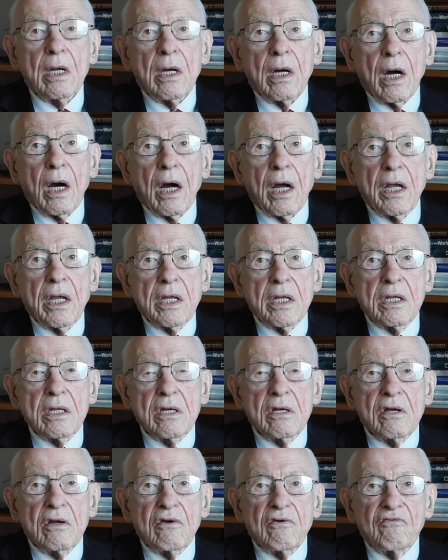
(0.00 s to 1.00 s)
I
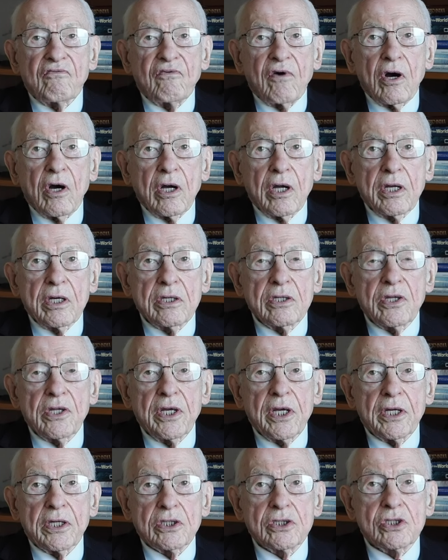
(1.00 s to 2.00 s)
find
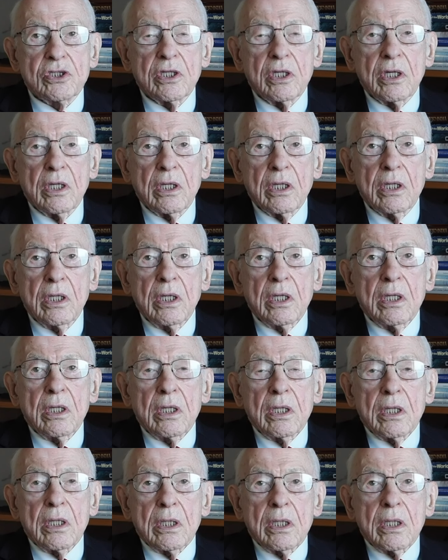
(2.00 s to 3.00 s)
that uh,
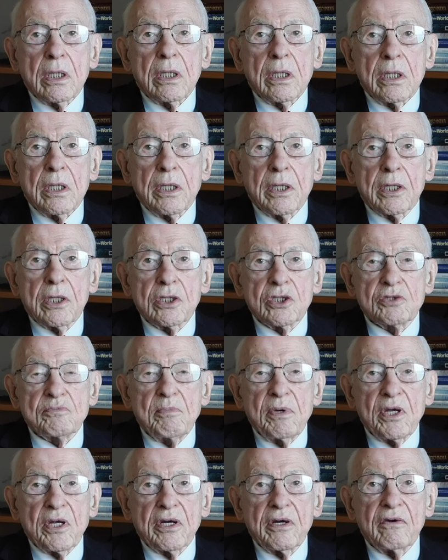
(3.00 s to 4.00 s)
it has
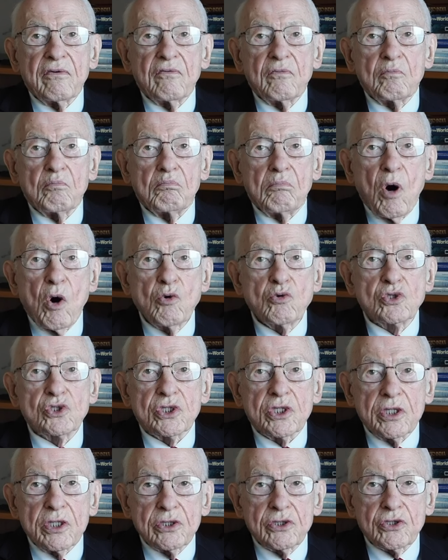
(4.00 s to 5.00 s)
been
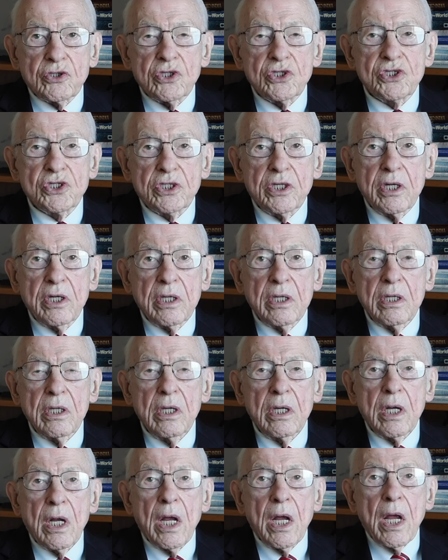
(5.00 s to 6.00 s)
most
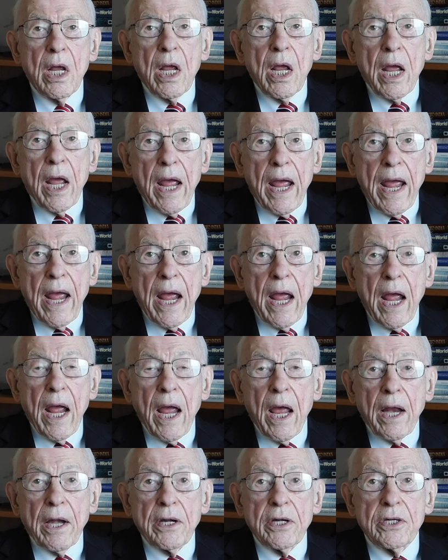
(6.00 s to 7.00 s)
interesting
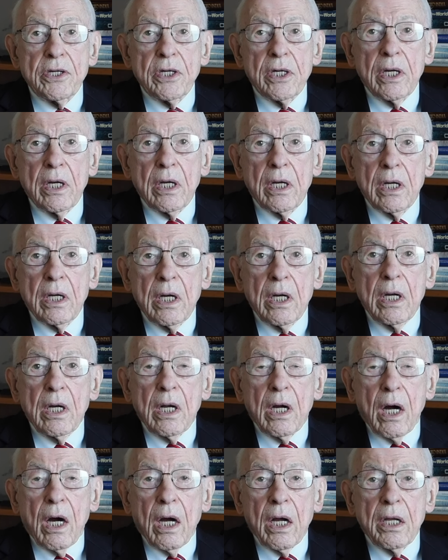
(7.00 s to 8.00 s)
and uh,
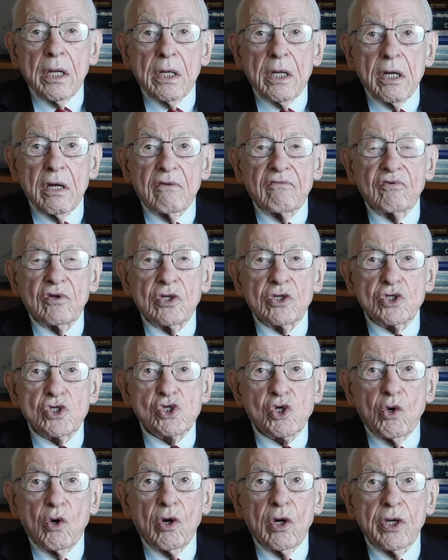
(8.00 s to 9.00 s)
I have
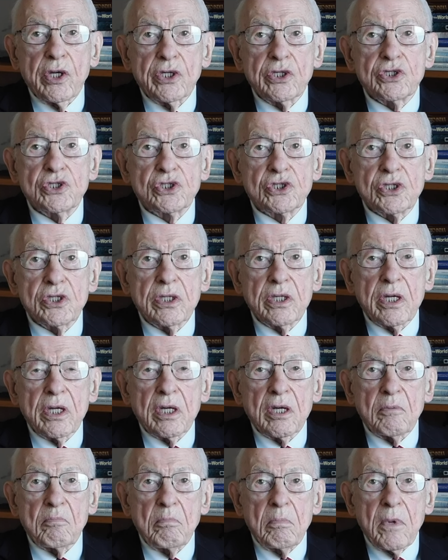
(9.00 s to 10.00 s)
enjoyed
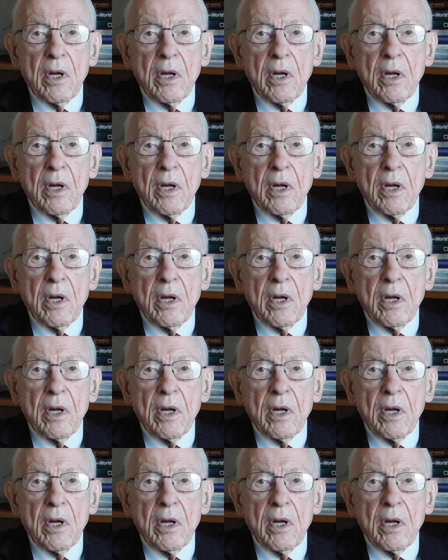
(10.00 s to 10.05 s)
seeing